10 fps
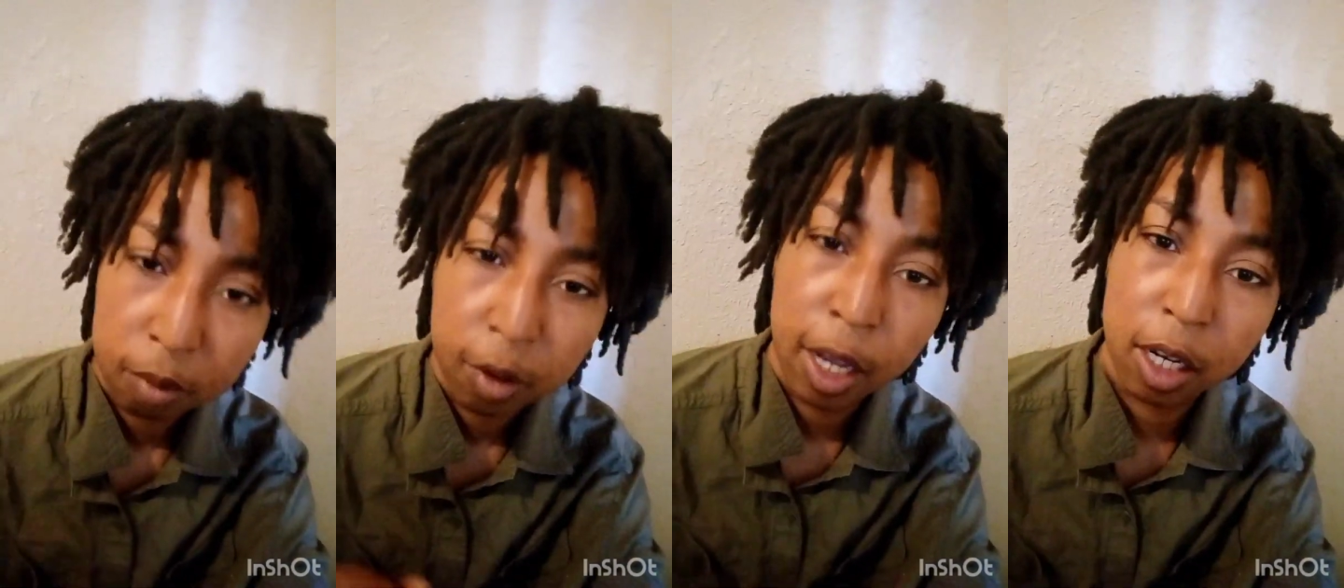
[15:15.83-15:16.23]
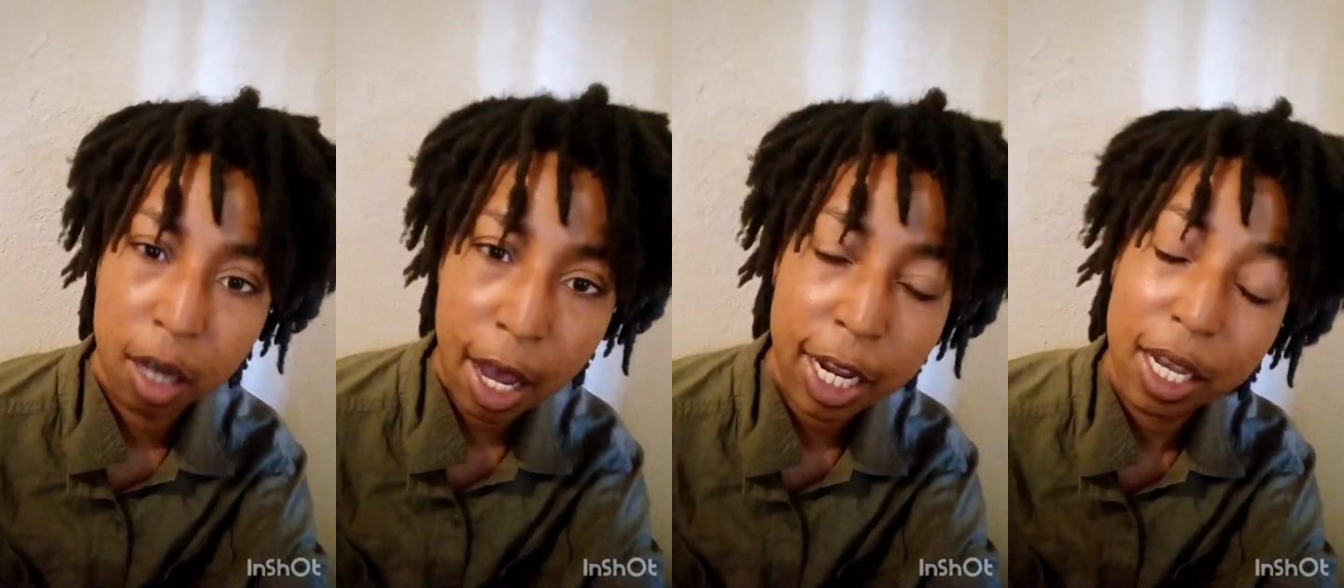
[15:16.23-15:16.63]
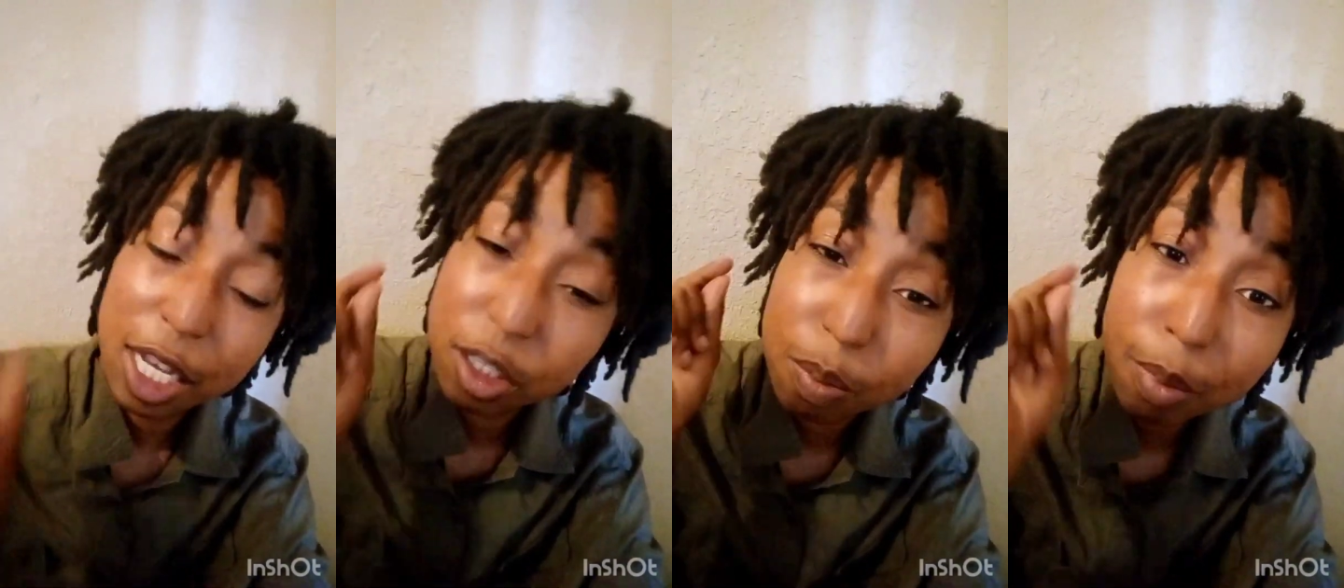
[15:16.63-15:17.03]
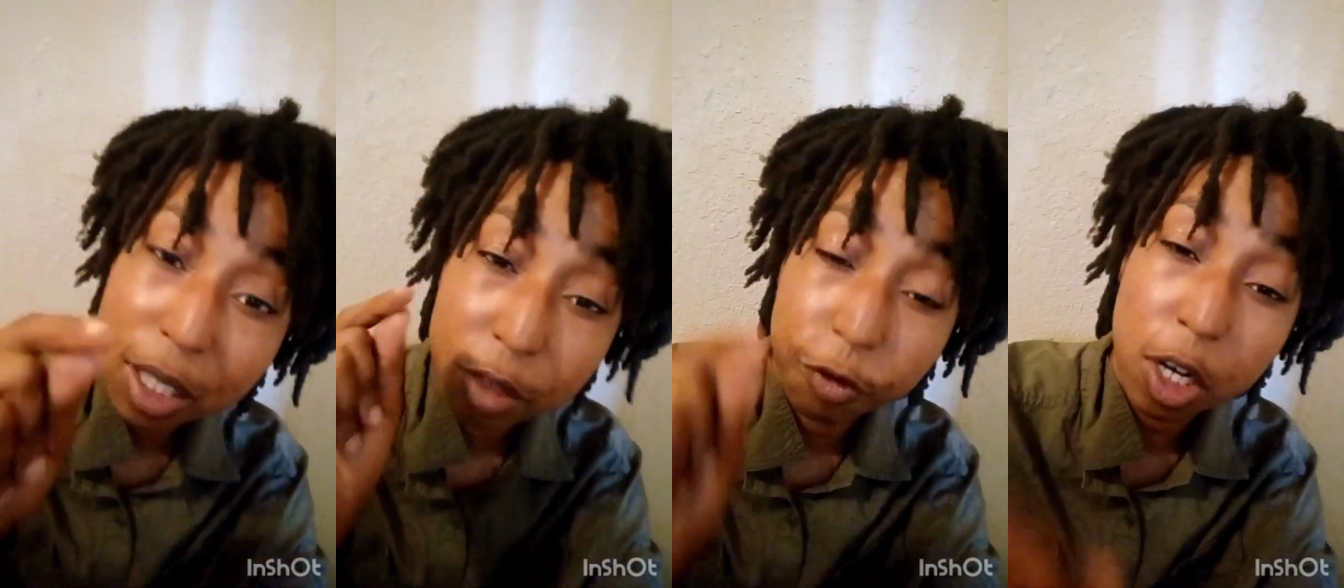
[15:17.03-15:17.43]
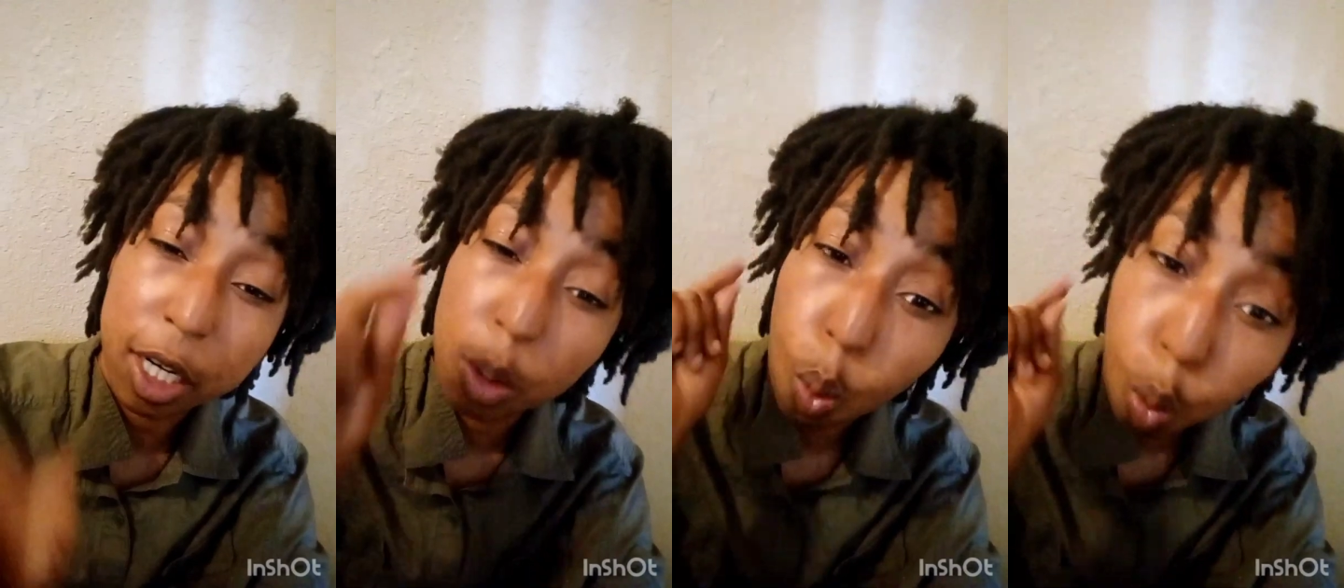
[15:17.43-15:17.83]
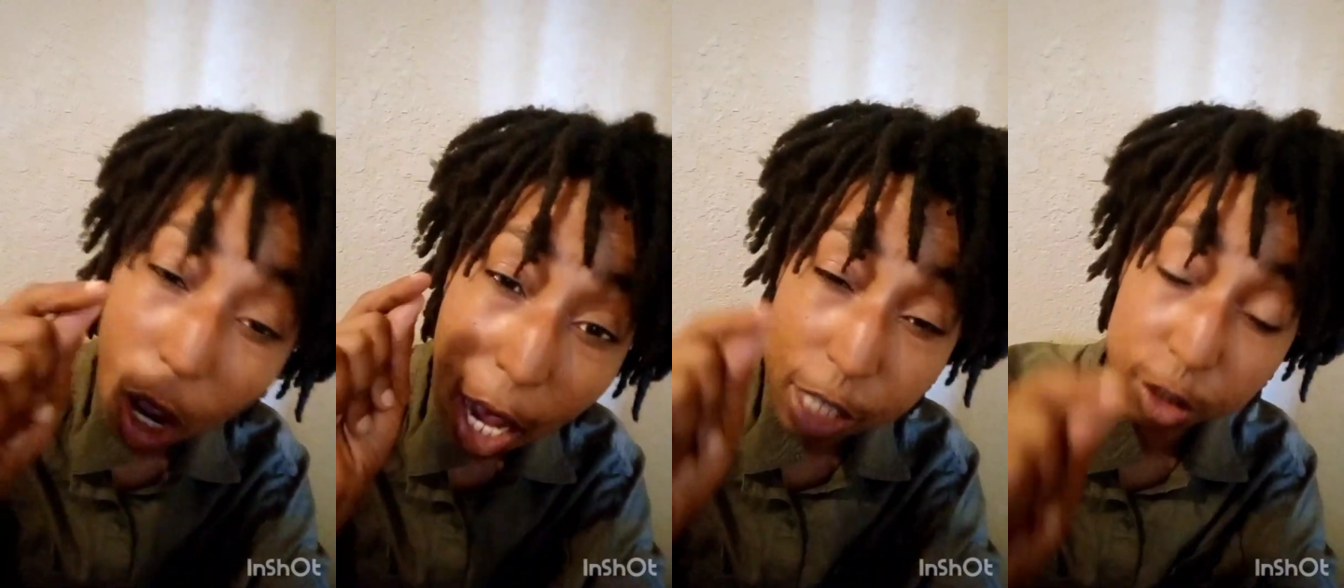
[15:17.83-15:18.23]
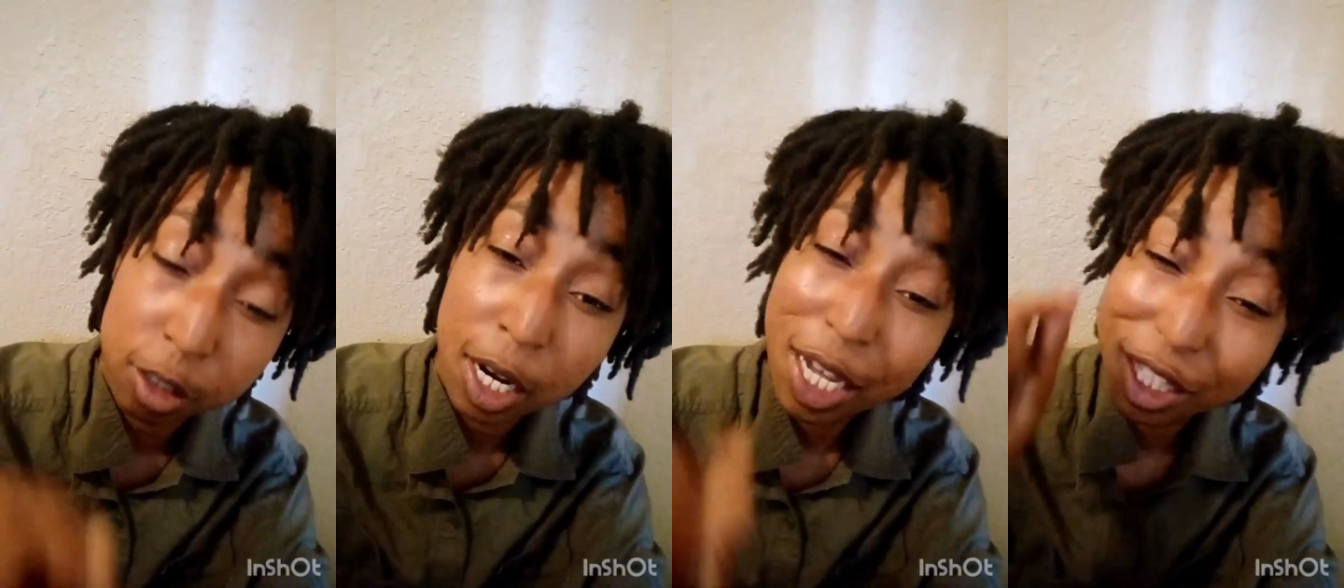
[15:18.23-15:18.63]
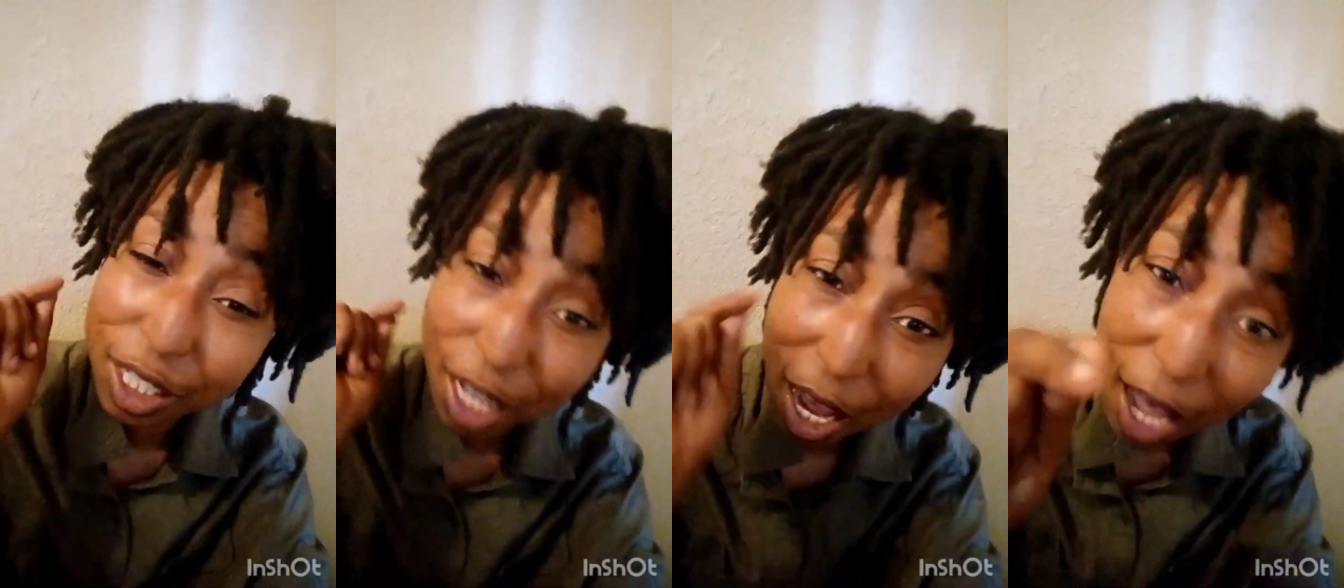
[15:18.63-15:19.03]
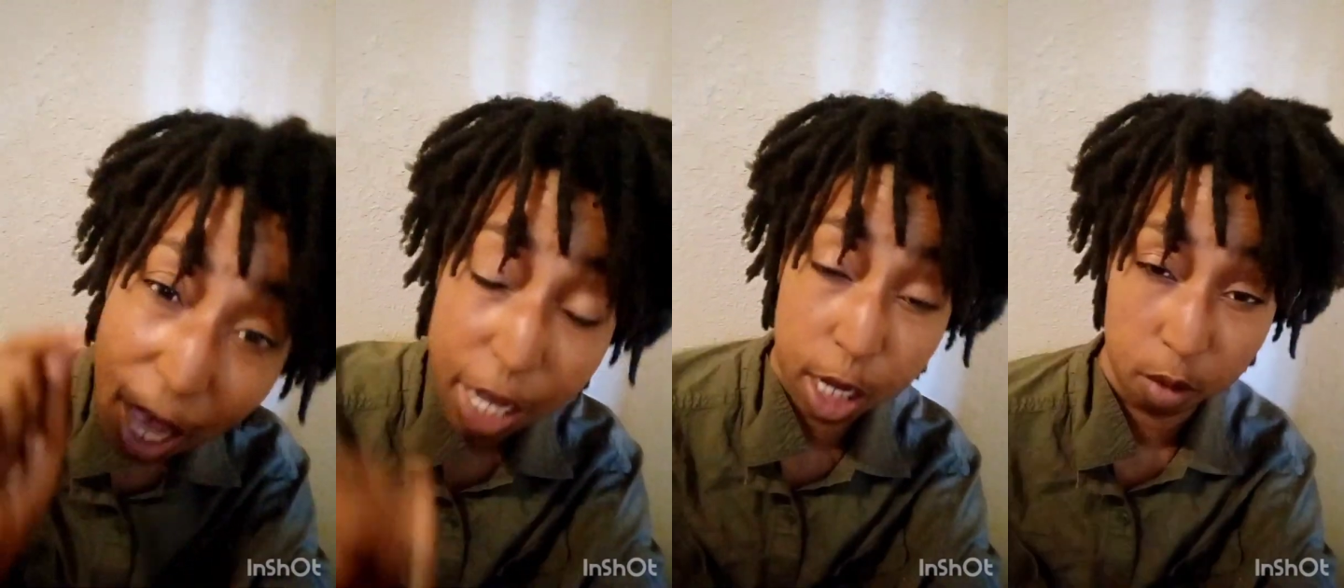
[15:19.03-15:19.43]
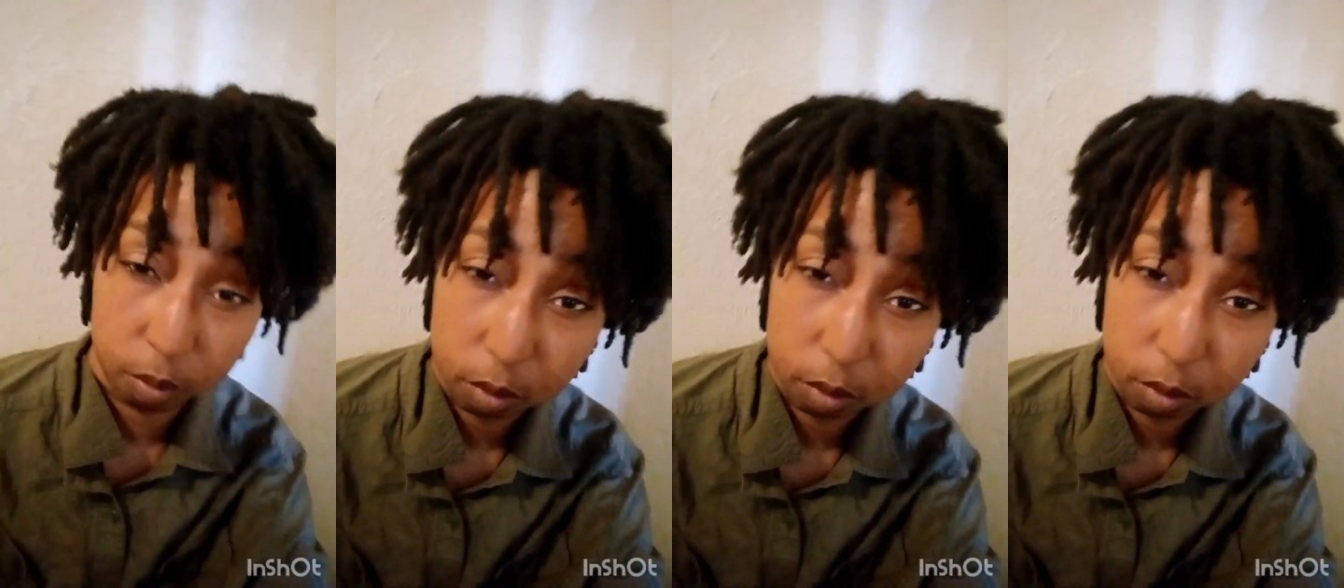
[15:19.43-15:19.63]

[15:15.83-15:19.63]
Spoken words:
And like he's motherfucking wiser than I am.